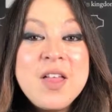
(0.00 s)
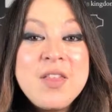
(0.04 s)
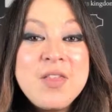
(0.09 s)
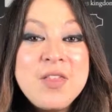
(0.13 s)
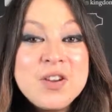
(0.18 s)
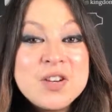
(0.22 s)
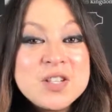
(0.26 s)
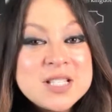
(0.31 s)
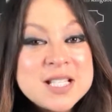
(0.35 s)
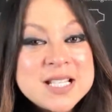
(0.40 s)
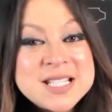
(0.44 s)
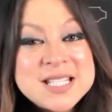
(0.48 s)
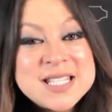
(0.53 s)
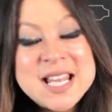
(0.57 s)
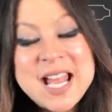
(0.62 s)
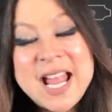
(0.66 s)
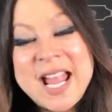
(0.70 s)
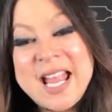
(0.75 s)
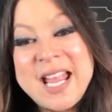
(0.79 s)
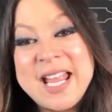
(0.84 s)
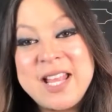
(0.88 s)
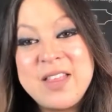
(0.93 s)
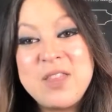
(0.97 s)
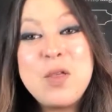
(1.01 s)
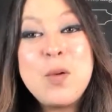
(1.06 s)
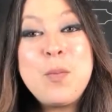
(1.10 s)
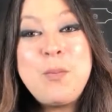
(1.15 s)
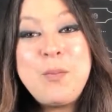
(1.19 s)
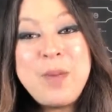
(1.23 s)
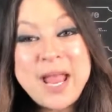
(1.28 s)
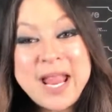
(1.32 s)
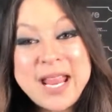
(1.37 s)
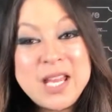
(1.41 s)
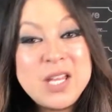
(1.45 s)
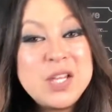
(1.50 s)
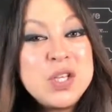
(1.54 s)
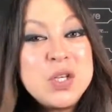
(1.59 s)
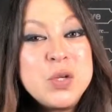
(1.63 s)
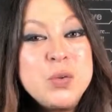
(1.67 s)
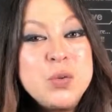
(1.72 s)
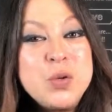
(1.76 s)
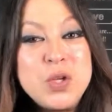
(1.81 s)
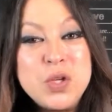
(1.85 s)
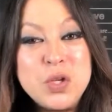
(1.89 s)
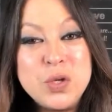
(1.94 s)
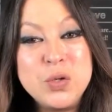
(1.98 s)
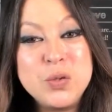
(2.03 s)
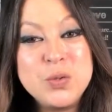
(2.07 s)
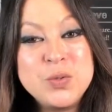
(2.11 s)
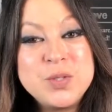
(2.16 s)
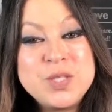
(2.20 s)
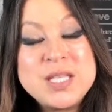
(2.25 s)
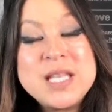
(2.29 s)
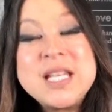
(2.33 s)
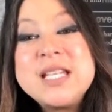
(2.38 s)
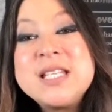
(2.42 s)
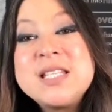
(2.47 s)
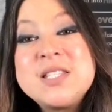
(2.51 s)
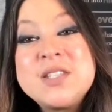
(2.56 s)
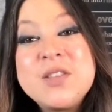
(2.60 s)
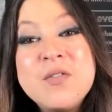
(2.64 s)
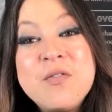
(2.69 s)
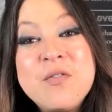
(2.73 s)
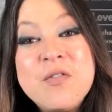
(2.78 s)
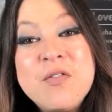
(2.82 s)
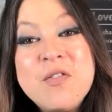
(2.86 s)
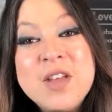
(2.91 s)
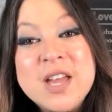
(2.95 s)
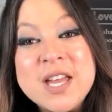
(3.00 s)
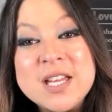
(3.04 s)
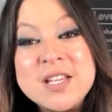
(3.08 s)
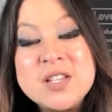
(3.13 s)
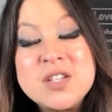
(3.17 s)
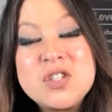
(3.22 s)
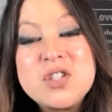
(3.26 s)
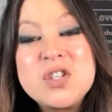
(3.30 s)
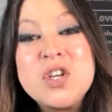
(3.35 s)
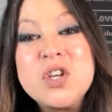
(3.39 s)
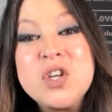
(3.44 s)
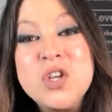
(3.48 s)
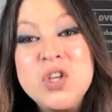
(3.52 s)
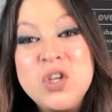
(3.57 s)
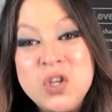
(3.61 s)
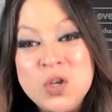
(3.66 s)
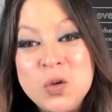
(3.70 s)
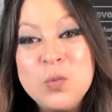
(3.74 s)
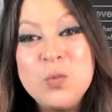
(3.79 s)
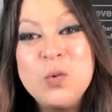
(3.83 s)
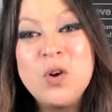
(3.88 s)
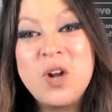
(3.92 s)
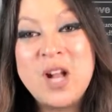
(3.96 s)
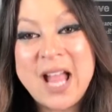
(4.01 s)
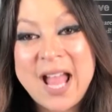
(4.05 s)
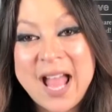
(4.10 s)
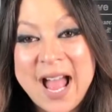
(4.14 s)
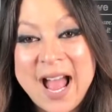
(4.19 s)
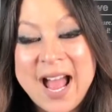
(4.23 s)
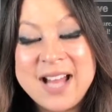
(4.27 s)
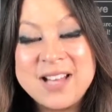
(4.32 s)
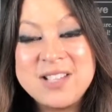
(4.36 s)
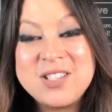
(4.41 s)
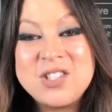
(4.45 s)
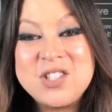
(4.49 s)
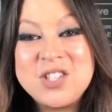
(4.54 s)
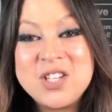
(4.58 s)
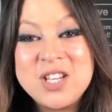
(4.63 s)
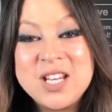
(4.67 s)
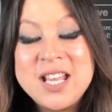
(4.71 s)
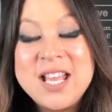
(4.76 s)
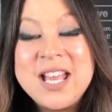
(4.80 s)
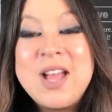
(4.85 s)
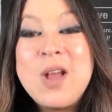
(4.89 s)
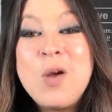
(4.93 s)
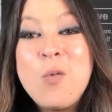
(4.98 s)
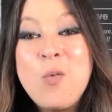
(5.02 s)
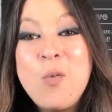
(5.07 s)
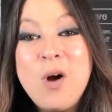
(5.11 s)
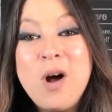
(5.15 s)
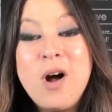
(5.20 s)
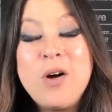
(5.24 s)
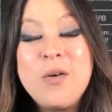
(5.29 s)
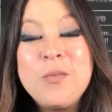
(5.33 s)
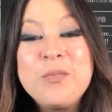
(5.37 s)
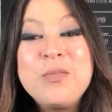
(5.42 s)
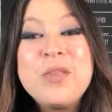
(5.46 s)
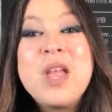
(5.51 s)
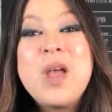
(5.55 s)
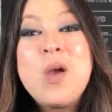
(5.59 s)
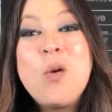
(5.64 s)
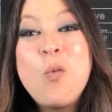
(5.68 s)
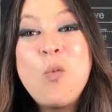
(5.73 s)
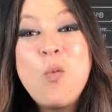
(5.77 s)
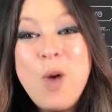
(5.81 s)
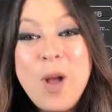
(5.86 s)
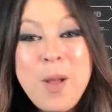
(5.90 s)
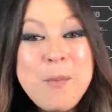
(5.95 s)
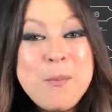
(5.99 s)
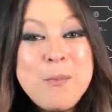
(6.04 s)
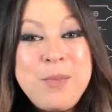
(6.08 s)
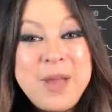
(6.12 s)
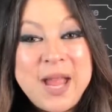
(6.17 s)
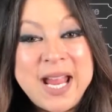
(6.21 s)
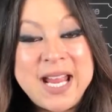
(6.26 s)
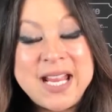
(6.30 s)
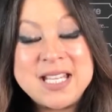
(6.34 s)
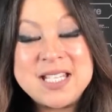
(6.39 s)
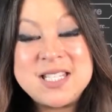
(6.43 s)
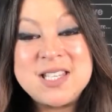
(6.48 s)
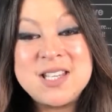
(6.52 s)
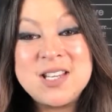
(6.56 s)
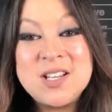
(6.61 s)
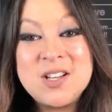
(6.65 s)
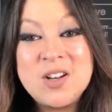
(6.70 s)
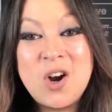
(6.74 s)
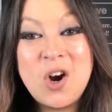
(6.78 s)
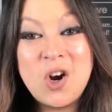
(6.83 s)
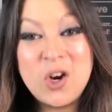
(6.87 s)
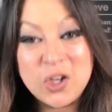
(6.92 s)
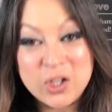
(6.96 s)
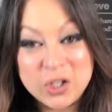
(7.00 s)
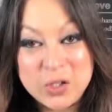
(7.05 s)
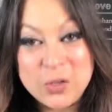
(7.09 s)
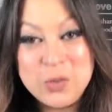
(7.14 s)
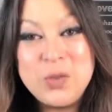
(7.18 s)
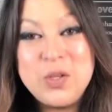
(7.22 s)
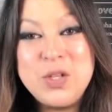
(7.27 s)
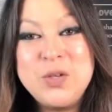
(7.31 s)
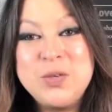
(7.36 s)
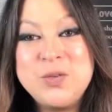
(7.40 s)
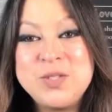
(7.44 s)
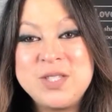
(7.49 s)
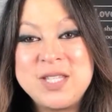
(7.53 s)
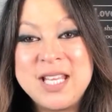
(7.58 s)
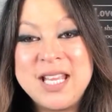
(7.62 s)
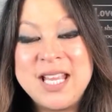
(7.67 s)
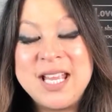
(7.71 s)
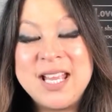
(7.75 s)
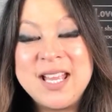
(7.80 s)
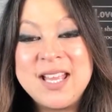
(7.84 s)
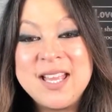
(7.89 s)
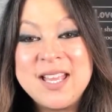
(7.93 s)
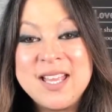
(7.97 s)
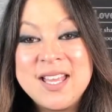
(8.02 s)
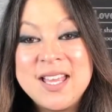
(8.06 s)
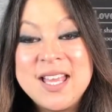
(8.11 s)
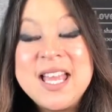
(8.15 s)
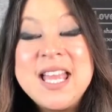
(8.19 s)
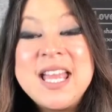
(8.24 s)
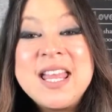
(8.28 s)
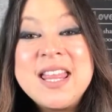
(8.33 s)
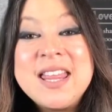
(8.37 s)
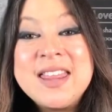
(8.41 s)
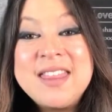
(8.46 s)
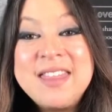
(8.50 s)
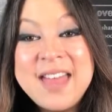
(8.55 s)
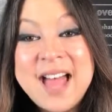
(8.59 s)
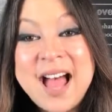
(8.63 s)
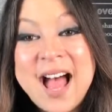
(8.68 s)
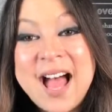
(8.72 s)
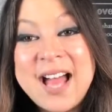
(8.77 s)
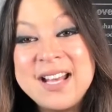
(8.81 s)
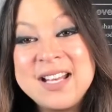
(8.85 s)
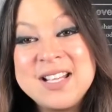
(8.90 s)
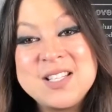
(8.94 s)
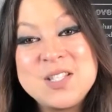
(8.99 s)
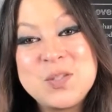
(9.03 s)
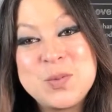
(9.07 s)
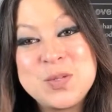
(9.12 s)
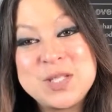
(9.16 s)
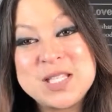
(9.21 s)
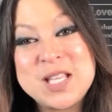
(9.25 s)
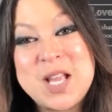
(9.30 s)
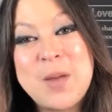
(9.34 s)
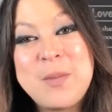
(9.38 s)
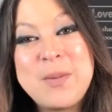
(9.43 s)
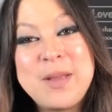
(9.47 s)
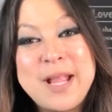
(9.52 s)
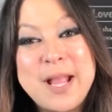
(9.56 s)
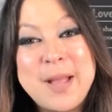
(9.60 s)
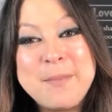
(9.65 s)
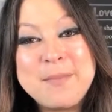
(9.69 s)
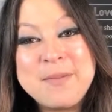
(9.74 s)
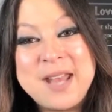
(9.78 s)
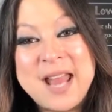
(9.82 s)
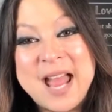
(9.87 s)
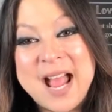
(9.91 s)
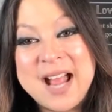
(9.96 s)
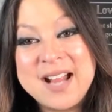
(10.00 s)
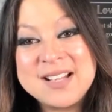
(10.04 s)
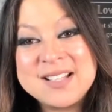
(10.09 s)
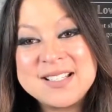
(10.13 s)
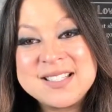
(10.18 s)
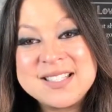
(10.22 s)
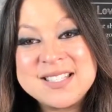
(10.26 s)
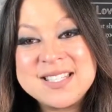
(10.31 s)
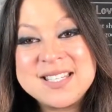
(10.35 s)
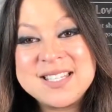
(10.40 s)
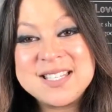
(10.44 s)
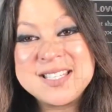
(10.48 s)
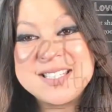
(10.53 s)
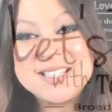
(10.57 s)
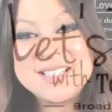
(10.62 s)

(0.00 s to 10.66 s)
There's a saying, the bait you use is the fish you will catch. Well, what bait are you using? That is what's coming up next.